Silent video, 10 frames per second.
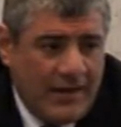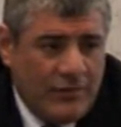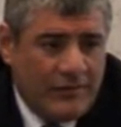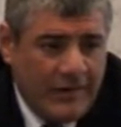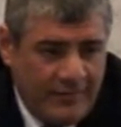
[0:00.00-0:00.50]
kind
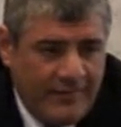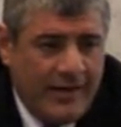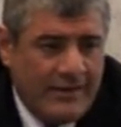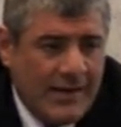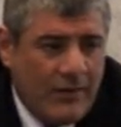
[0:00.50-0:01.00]
of girls
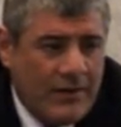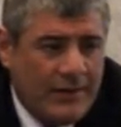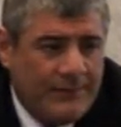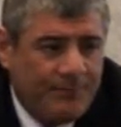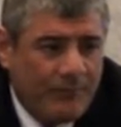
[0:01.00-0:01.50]
right now
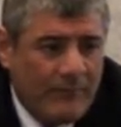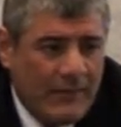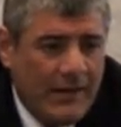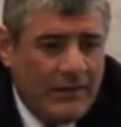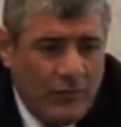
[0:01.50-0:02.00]
here.
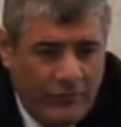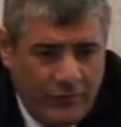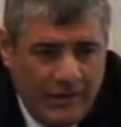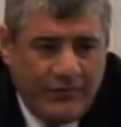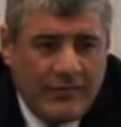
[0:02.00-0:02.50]
And
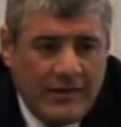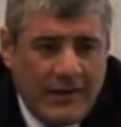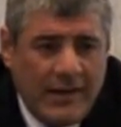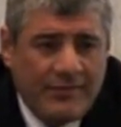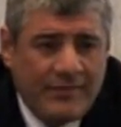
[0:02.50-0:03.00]
also
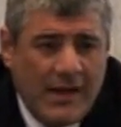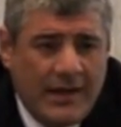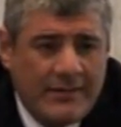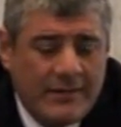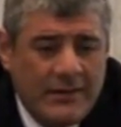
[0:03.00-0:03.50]
yesterday, last
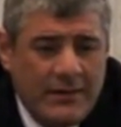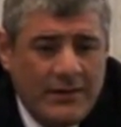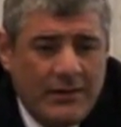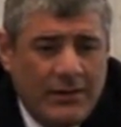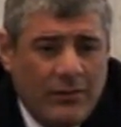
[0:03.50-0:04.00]
night,
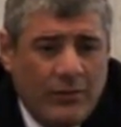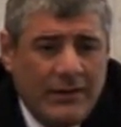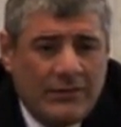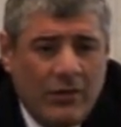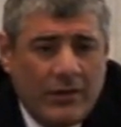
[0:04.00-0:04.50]

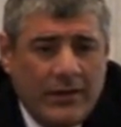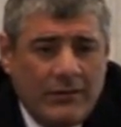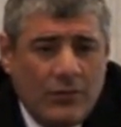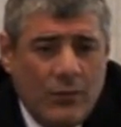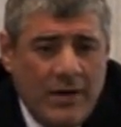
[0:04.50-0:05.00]
we're
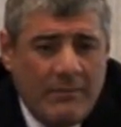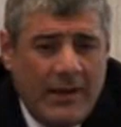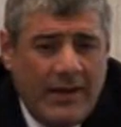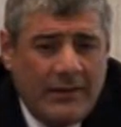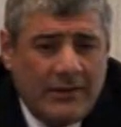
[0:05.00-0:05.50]
talking to
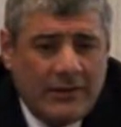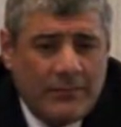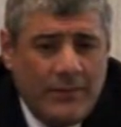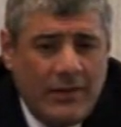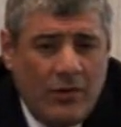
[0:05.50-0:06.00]
women
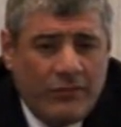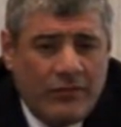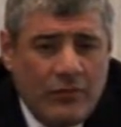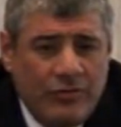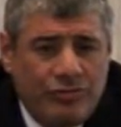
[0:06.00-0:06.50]
that
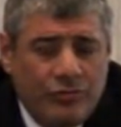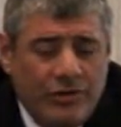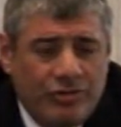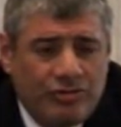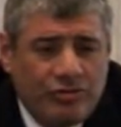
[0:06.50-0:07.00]
belongs to a
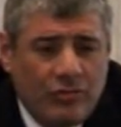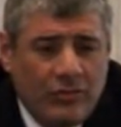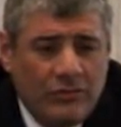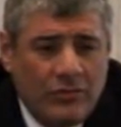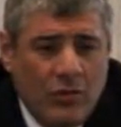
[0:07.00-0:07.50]
Jewish
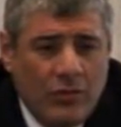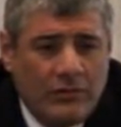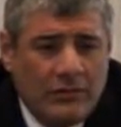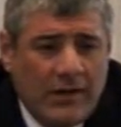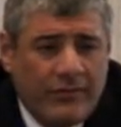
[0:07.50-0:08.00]

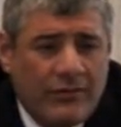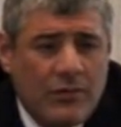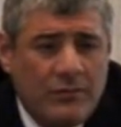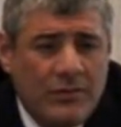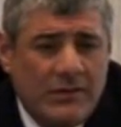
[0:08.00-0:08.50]
Orthodox
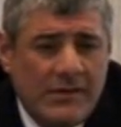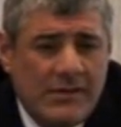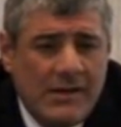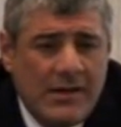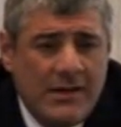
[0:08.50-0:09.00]

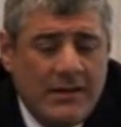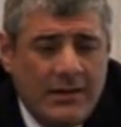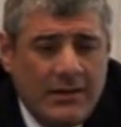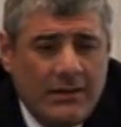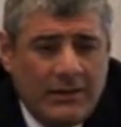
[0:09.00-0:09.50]
community,
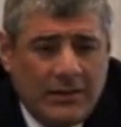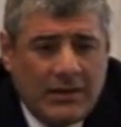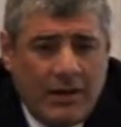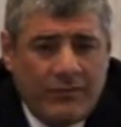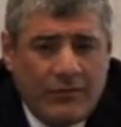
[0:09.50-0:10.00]
that
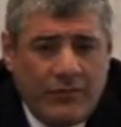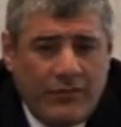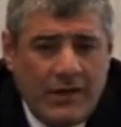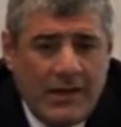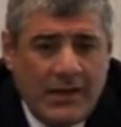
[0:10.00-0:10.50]
comes to
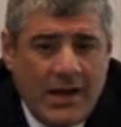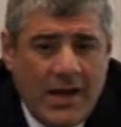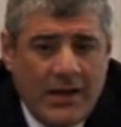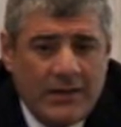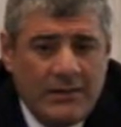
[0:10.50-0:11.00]

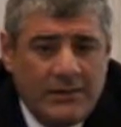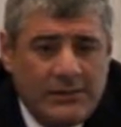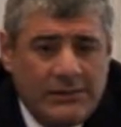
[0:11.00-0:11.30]
synagogue,